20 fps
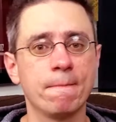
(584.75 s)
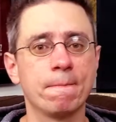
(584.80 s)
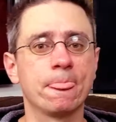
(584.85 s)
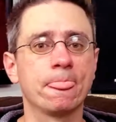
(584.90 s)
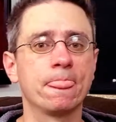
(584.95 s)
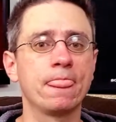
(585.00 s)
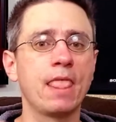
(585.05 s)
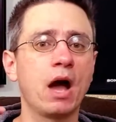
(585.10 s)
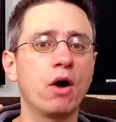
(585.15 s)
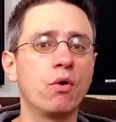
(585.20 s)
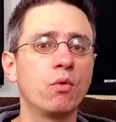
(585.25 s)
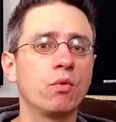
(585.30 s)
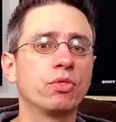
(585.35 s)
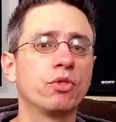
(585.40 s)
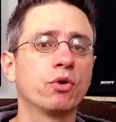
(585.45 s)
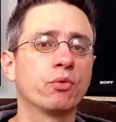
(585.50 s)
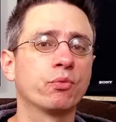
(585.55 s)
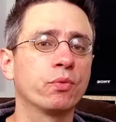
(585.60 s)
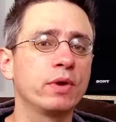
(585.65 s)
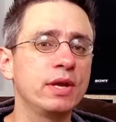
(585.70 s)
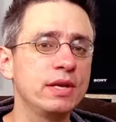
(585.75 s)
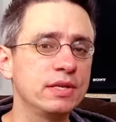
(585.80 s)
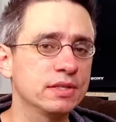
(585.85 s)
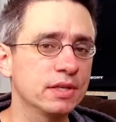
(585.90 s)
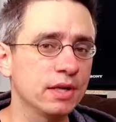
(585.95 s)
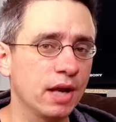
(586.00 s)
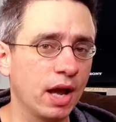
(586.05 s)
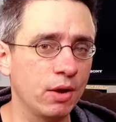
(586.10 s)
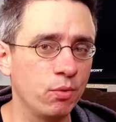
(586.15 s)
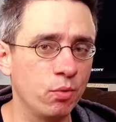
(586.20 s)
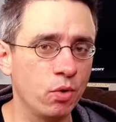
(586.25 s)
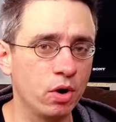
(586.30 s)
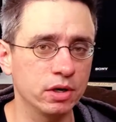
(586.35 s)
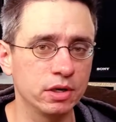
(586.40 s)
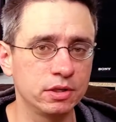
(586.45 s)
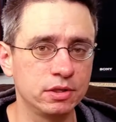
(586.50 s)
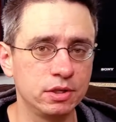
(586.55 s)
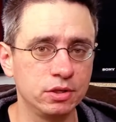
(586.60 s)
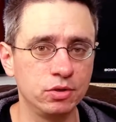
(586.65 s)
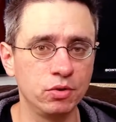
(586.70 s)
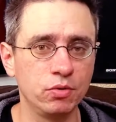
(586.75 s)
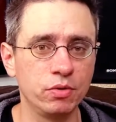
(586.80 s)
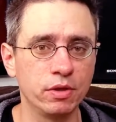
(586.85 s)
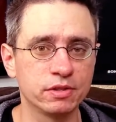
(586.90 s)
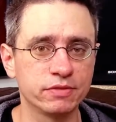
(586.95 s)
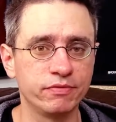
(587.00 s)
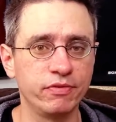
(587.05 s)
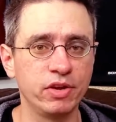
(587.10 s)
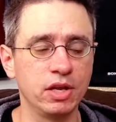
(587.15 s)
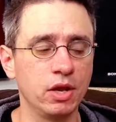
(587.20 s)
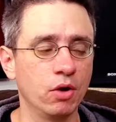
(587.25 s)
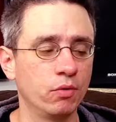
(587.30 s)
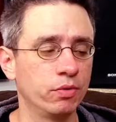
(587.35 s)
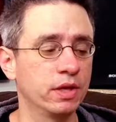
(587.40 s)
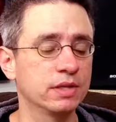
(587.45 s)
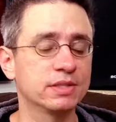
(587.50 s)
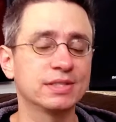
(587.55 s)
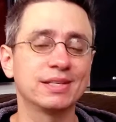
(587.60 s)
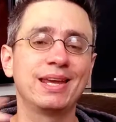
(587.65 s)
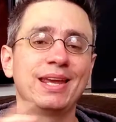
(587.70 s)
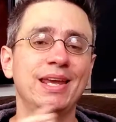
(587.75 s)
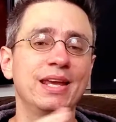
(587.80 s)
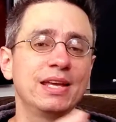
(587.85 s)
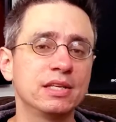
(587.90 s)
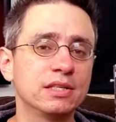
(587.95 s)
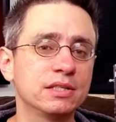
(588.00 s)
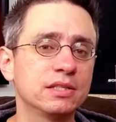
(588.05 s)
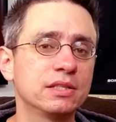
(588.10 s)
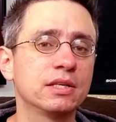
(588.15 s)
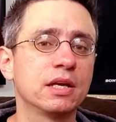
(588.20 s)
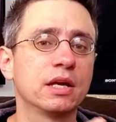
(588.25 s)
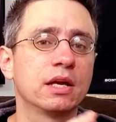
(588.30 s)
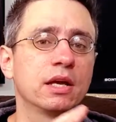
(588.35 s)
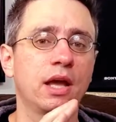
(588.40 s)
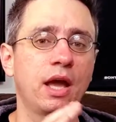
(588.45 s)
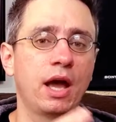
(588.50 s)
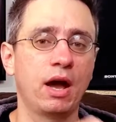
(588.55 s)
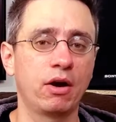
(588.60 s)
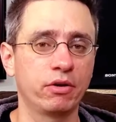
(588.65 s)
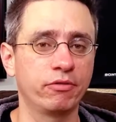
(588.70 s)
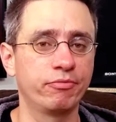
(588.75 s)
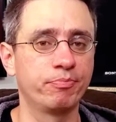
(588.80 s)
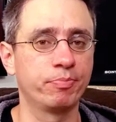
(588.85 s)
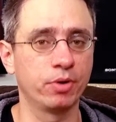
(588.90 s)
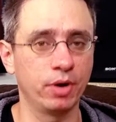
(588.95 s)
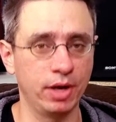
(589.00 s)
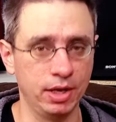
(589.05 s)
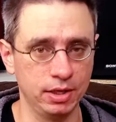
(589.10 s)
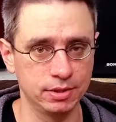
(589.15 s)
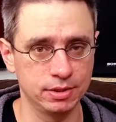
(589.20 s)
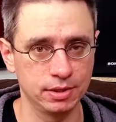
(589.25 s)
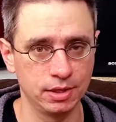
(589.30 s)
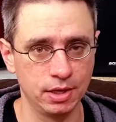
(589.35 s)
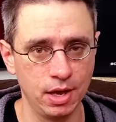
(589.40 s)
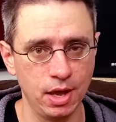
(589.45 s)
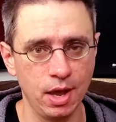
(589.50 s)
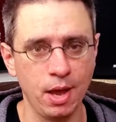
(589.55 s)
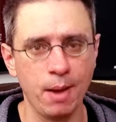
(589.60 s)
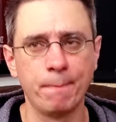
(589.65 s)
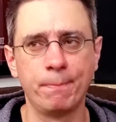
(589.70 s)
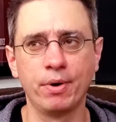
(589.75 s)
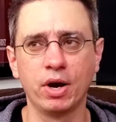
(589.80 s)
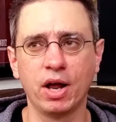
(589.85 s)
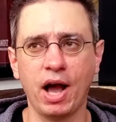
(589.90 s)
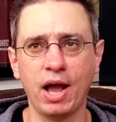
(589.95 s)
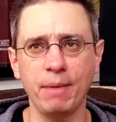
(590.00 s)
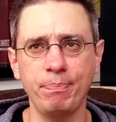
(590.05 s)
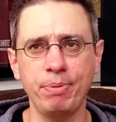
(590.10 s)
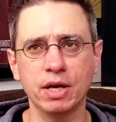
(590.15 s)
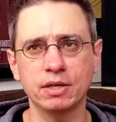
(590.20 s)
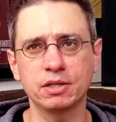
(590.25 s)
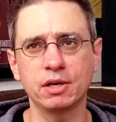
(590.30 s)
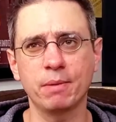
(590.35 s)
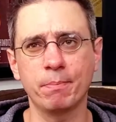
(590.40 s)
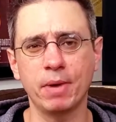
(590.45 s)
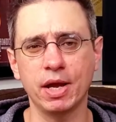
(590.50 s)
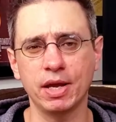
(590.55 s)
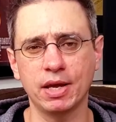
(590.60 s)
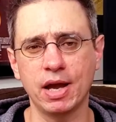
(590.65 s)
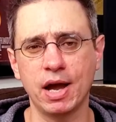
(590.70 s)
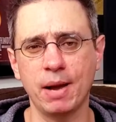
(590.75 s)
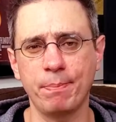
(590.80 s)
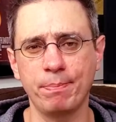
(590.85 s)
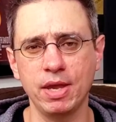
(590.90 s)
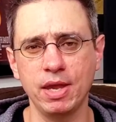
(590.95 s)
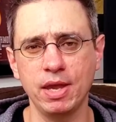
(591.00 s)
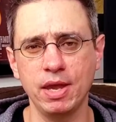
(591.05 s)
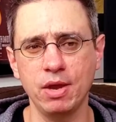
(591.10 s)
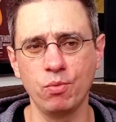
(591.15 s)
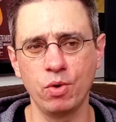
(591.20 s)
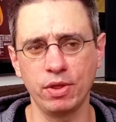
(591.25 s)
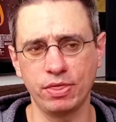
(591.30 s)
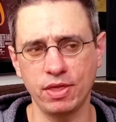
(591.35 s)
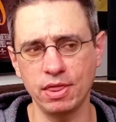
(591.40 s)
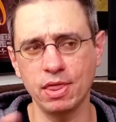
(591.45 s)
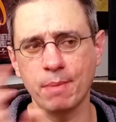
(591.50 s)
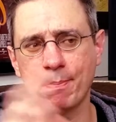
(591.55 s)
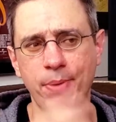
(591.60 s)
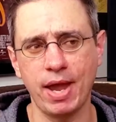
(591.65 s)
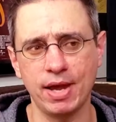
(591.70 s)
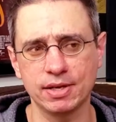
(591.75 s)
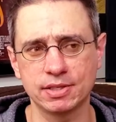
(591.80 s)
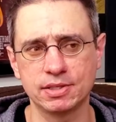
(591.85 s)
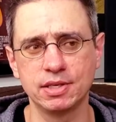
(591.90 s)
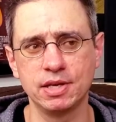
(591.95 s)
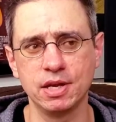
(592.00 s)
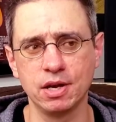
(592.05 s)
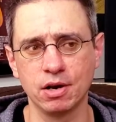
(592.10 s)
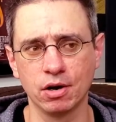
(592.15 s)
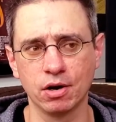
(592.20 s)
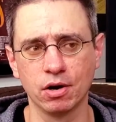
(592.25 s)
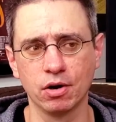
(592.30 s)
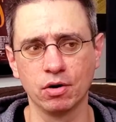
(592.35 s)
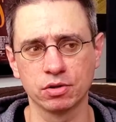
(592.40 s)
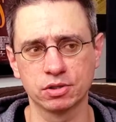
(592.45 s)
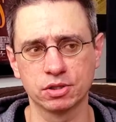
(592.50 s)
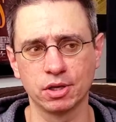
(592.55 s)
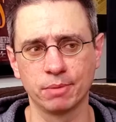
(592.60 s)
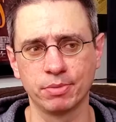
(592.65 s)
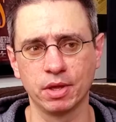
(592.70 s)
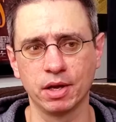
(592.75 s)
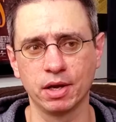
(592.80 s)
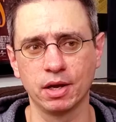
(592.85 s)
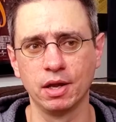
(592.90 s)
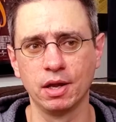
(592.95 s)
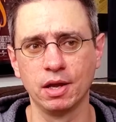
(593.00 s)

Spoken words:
Now, the reason I wanted to do this video, this is out of print, but I picked up my copy within the past year or something.